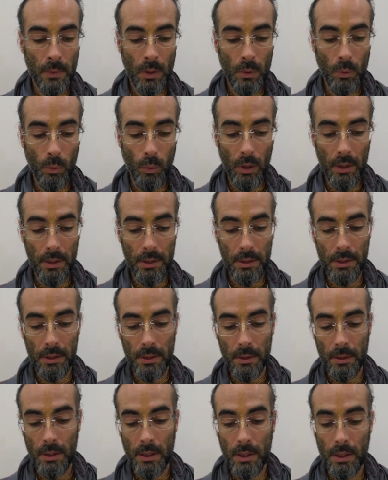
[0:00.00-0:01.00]
Once,
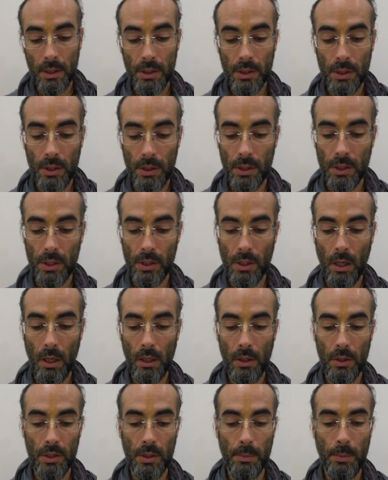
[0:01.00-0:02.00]
certain
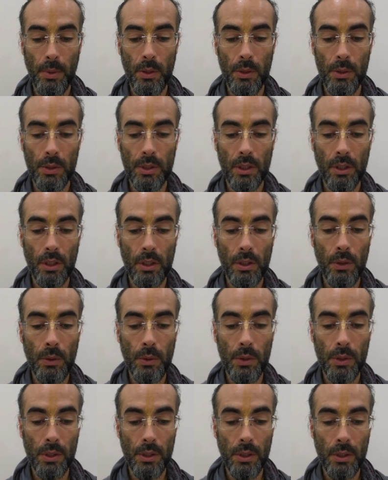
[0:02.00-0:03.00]
scholars opposed the
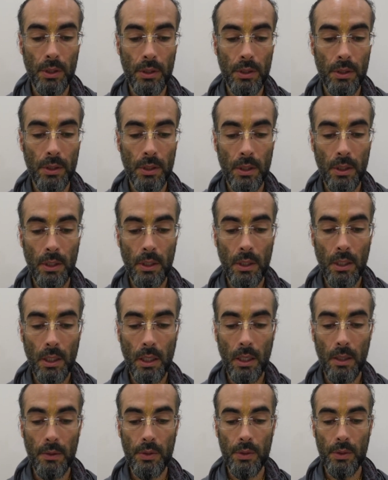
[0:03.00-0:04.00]
conclusions
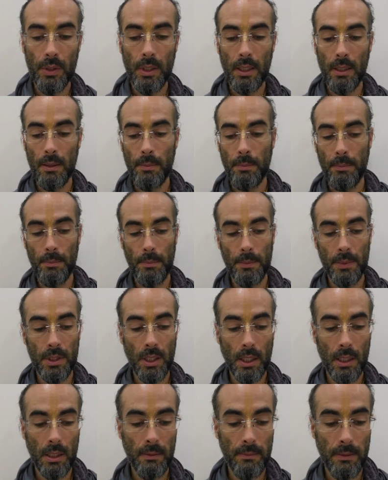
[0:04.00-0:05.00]
of Srila
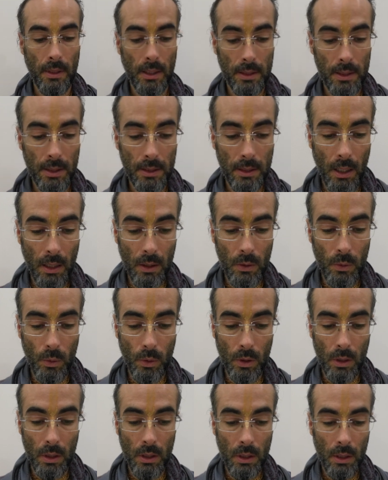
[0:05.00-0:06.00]
Chakravarti
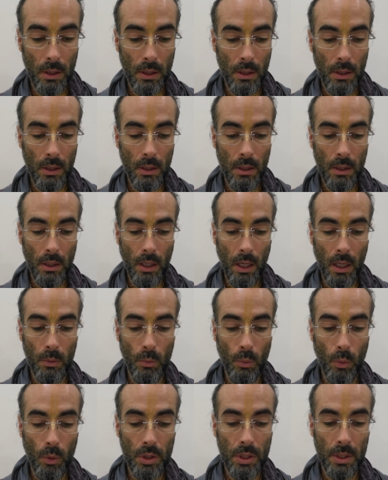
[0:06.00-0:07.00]
Thakur on
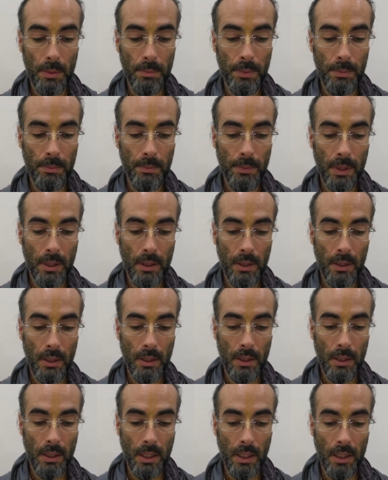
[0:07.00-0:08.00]
worship
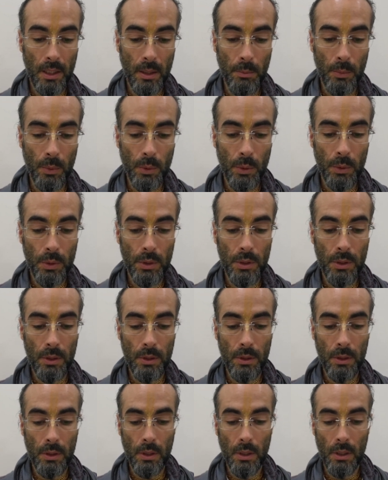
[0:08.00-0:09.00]
in the mood
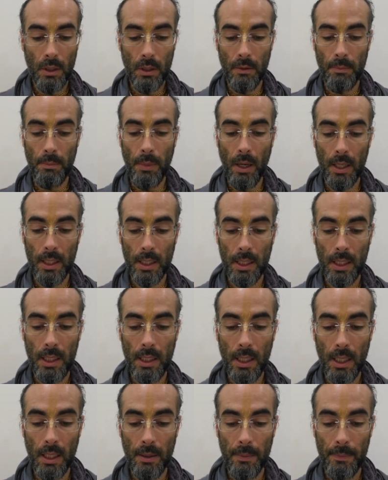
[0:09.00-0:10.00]
of
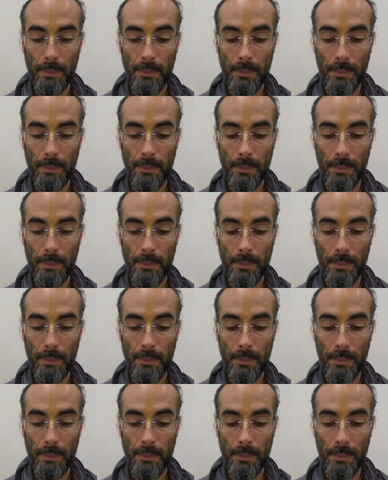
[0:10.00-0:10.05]
Parakya.